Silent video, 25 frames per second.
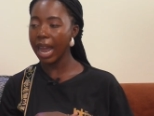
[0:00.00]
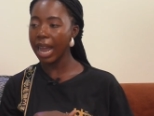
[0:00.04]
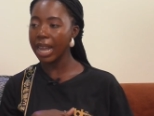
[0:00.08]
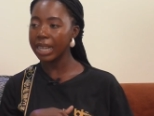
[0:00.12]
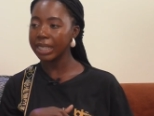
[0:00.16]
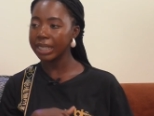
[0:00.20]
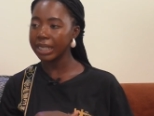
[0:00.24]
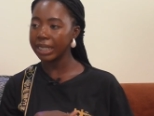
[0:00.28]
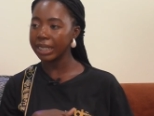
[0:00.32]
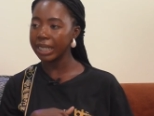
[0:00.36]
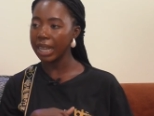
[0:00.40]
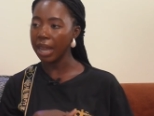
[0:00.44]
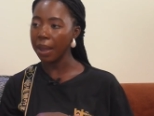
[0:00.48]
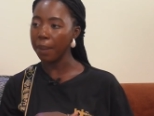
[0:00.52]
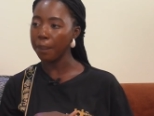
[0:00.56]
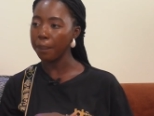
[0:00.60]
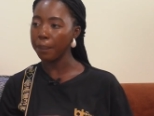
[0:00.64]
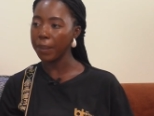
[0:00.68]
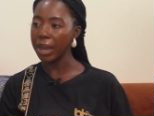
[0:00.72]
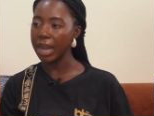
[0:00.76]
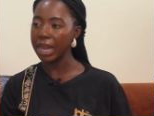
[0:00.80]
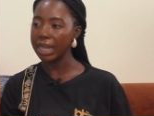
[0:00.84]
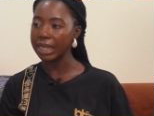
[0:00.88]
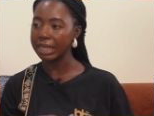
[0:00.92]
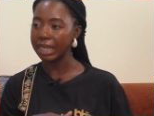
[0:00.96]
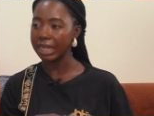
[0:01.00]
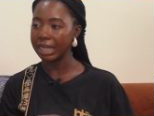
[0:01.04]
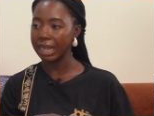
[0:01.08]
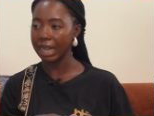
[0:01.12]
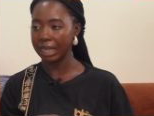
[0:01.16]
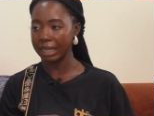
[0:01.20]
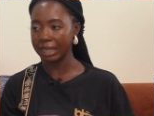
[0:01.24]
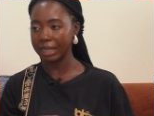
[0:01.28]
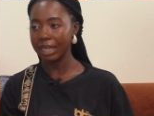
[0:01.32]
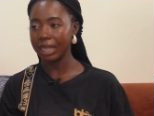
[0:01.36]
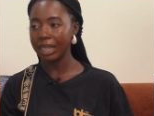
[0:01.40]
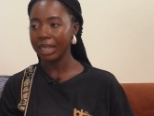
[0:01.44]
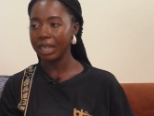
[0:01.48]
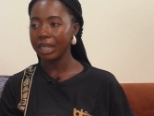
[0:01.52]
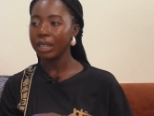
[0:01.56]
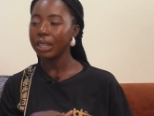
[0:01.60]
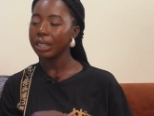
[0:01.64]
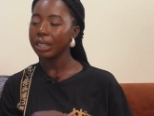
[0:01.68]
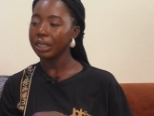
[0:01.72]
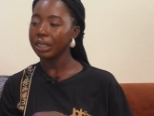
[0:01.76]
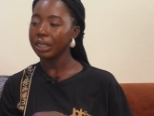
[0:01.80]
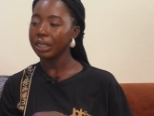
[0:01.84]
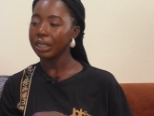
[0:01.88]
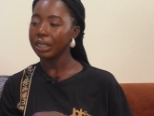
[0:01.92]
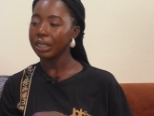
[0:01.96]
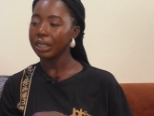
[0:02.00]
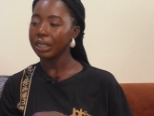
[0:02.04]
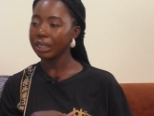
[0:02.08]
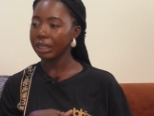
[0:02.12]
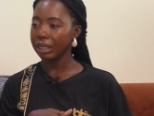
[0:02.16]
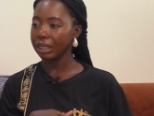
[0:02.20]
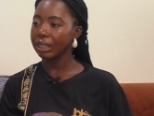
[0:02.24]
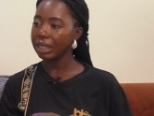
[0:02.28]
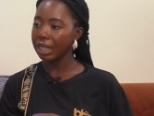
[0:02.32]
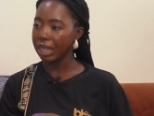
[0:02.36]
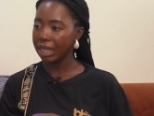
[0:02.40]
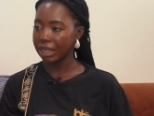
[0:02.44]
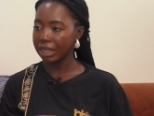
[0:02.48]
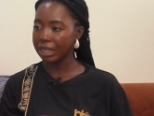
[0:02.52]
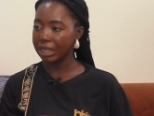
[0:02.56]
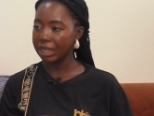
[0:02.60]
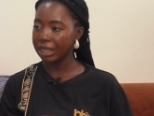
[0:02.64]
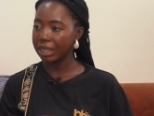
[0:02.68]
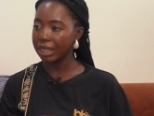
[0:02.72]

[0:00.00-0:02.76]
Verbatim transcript: hygiene Washing and maintenance. And, yeah.